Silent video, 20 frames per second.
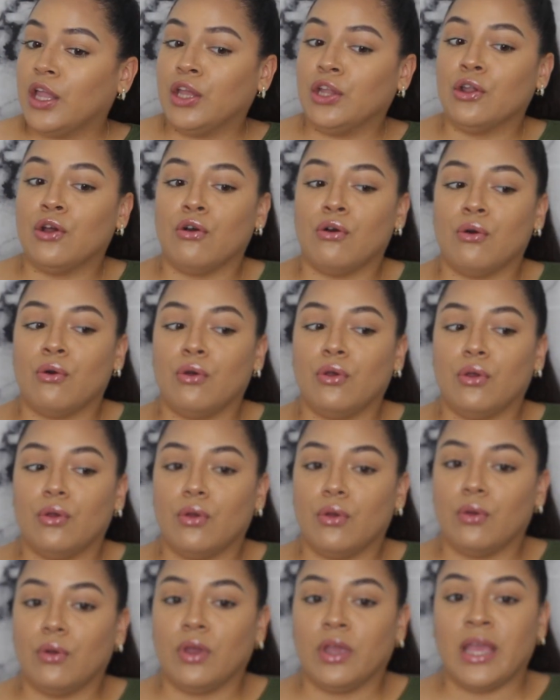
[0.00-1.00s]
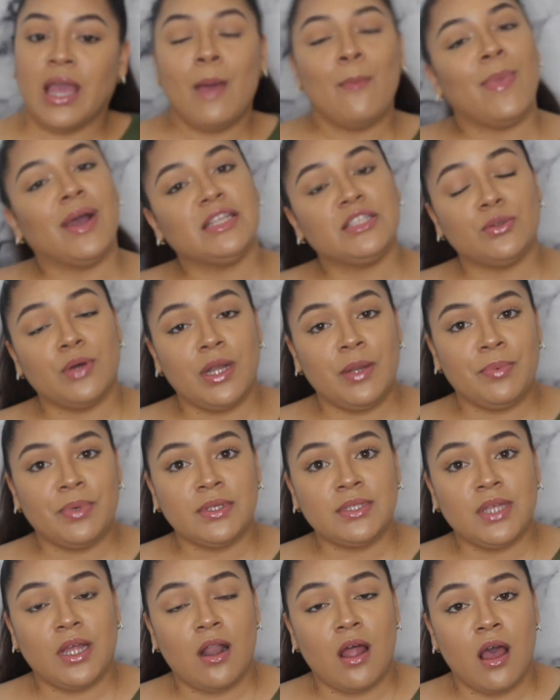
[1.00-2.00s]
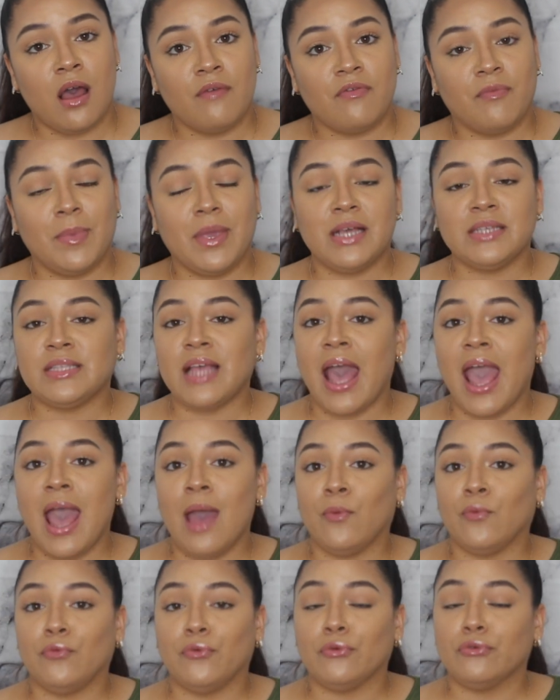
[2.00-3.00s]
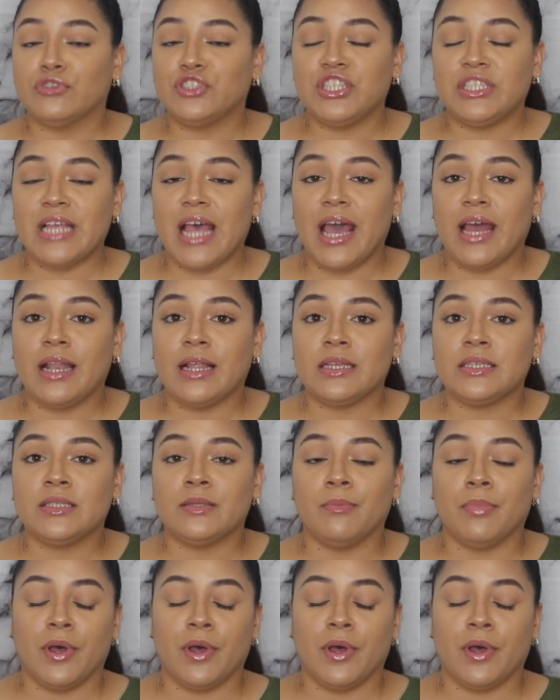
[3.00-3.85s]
you know, get my 20% off because I am Rouge status.